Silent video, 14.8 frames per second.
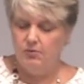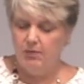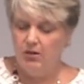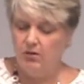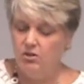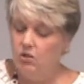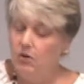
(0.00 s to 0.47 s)

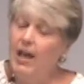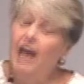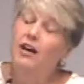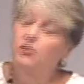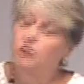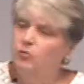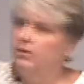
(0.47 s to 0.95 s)
Spirit. So
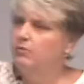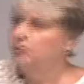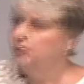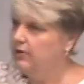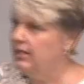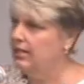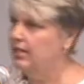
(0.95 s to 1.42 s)
how do
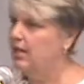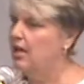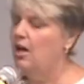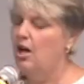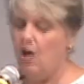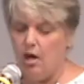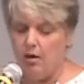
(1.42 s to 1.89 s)
we
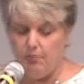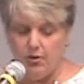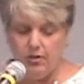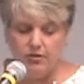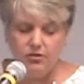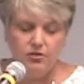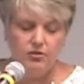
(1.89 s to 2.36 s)
bring our
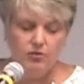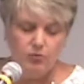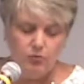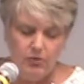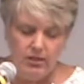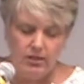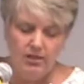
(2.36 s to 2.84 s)

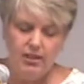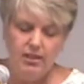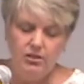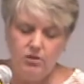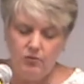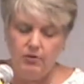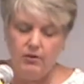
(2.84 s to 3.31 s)
personal will
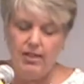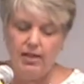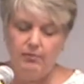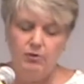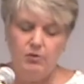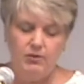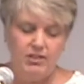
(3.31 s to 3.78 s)
into
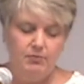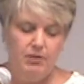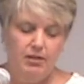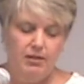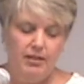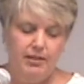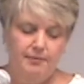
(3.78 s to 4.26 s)
alignment with
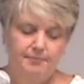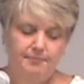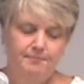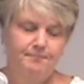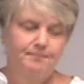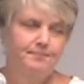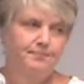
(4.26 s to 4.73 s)
Spirit?
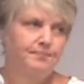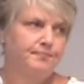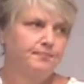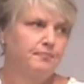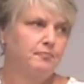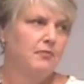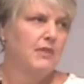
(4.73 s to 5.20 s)

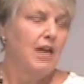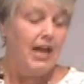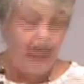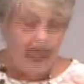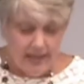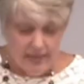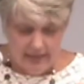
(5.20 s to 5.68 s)

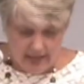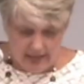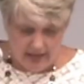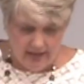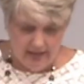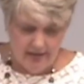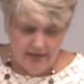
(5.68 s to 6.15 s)
I
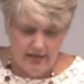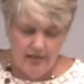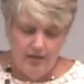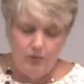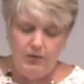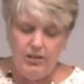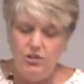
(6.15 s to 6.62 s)
think
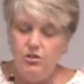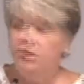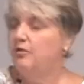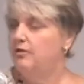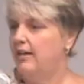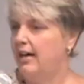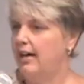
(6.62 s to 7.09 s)
we
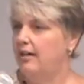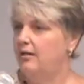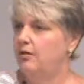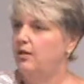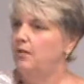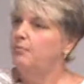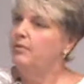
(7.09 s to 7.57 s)
do
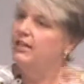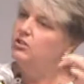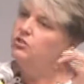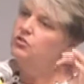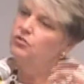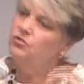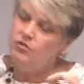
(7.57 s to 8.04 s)
that
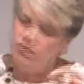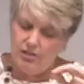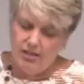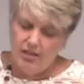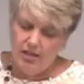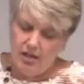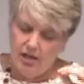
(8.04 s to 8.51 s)
by
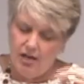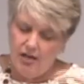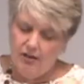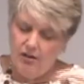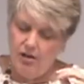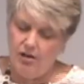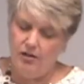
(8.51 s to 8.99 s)
searching
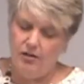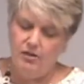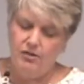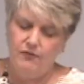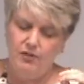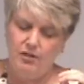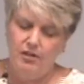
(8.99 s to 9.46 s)
our
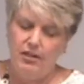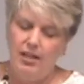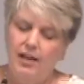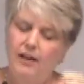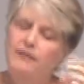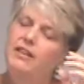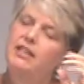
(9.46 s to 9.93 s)
hearts for the
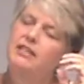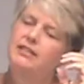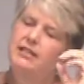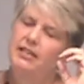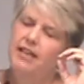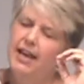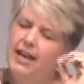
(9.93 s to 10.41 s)
love that
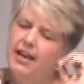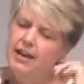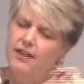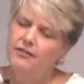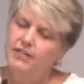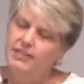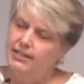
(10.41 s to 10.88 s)
is
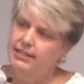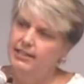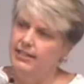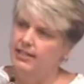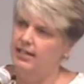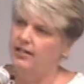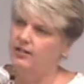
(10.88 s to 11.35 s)

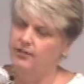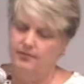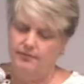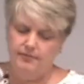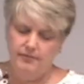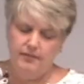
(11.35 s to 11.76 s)
inherently there,